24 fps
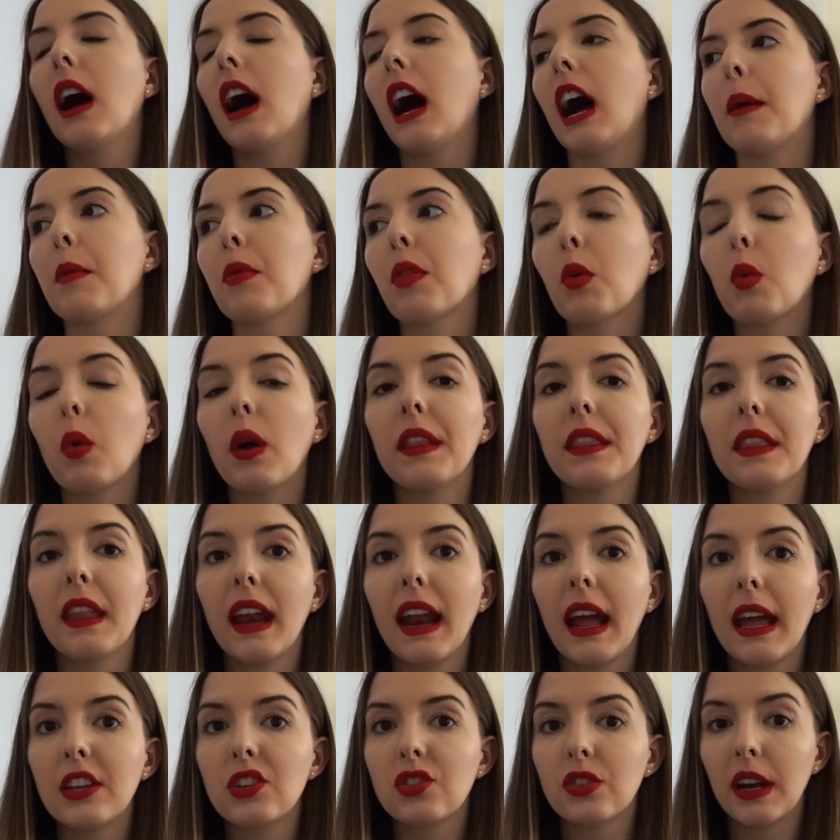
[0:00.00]
Um, the one
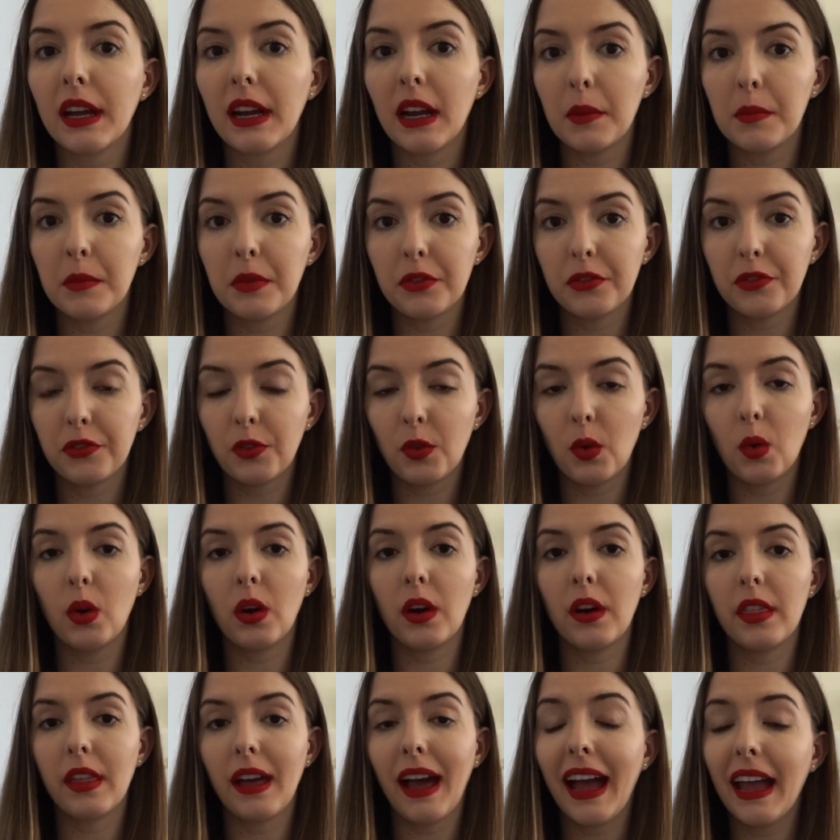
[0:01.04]
that I tried on
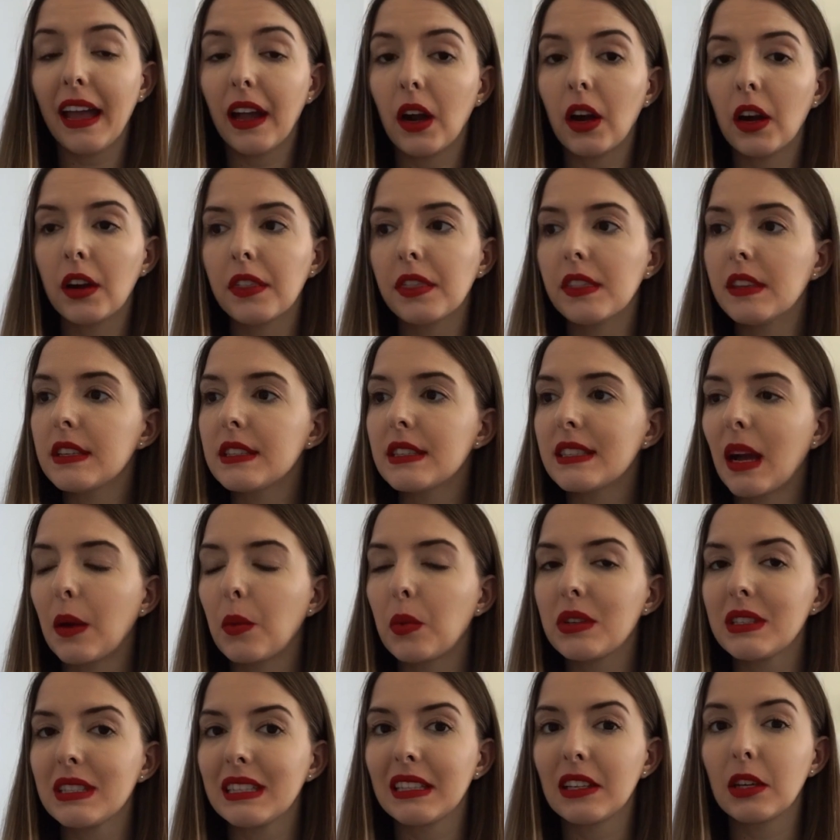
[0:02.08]
before, the I Heart This, that
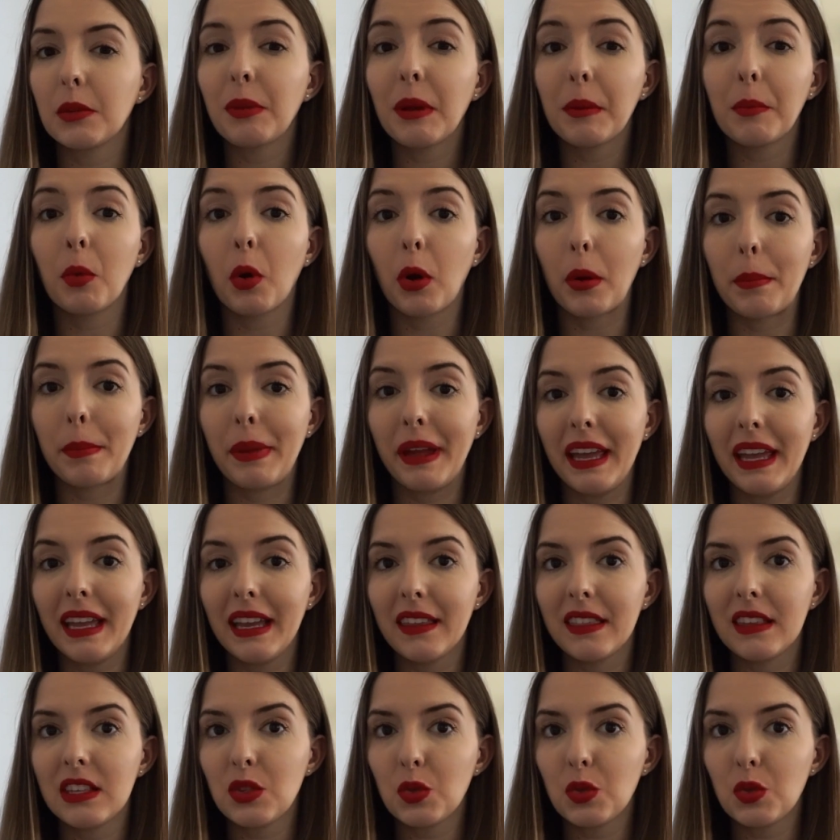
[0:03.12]
one's a little bit more pink.